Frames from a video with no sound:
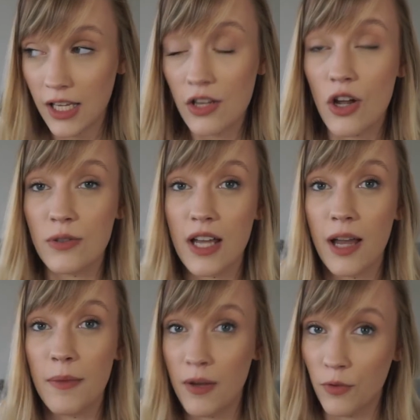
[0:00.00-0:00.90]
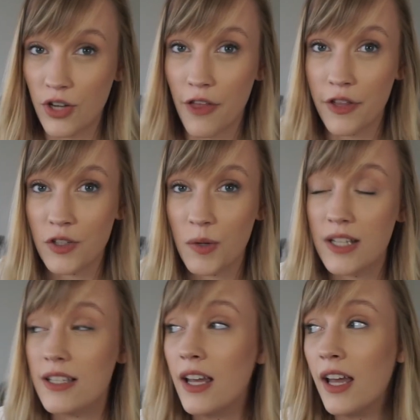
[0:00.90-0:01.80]
in no time and will not think
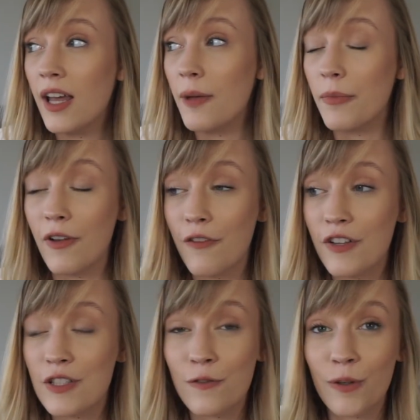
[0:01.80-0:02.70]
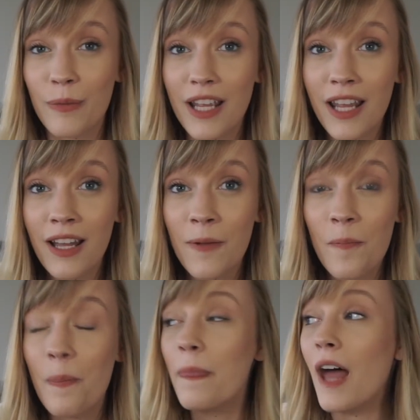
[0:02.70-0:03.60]
twice. But if it's for me,
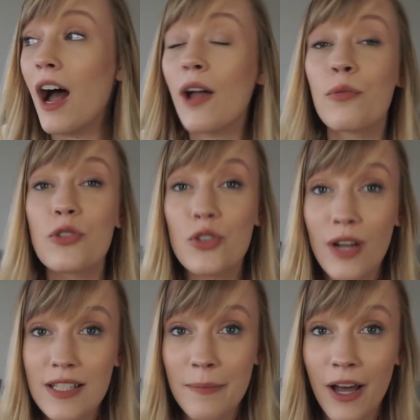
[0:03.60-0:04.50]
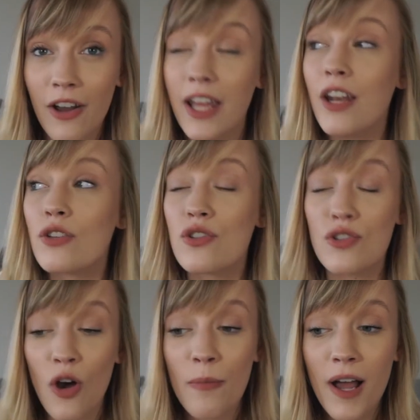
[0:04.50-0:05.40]
I will stress about it
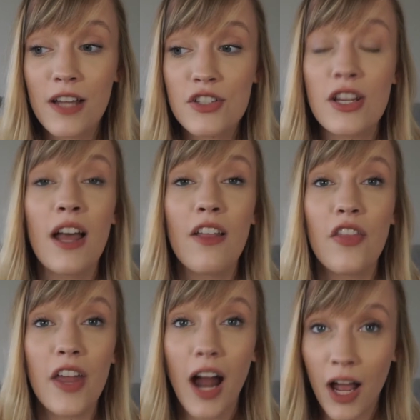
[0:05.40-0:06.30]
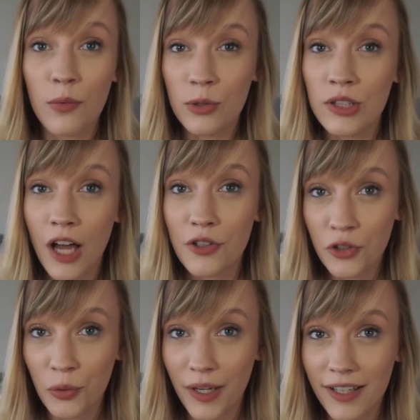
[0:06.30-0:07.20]
so much that I will not
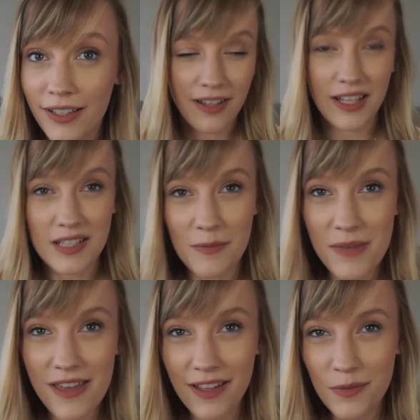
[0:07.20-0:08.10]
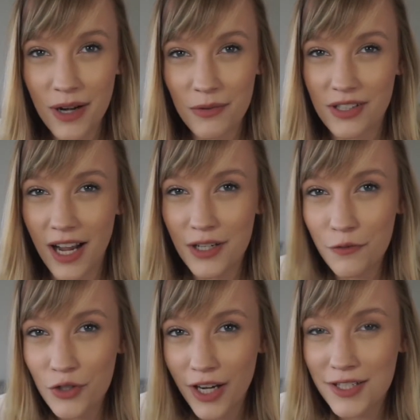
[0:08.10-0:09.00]
do it. And to me, that's what I was kind of
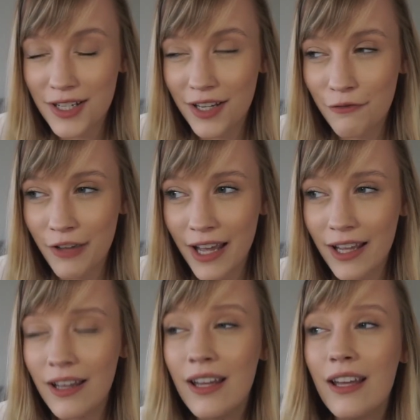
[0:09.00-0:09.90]
trying to convey